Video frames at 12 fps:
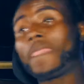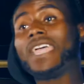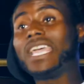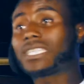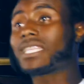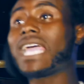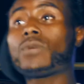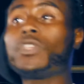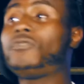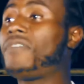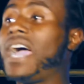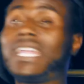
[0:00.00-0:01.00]
It's like when you
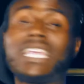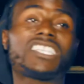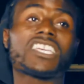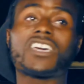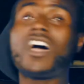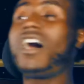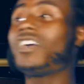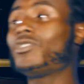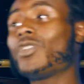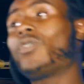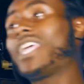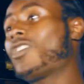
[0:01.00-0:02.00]
finance a car, you
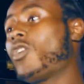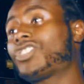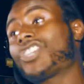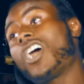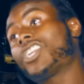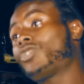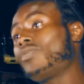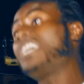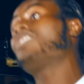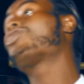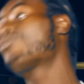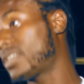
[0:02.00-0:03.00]
know they gonna charge you
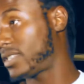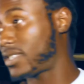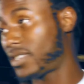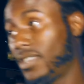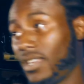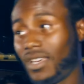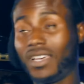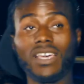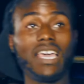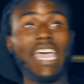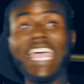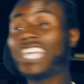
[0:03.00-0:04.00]
interest.
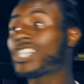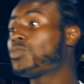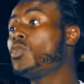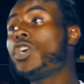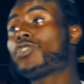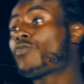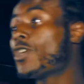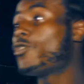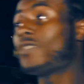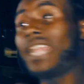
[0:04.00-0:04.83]
Ashwood, real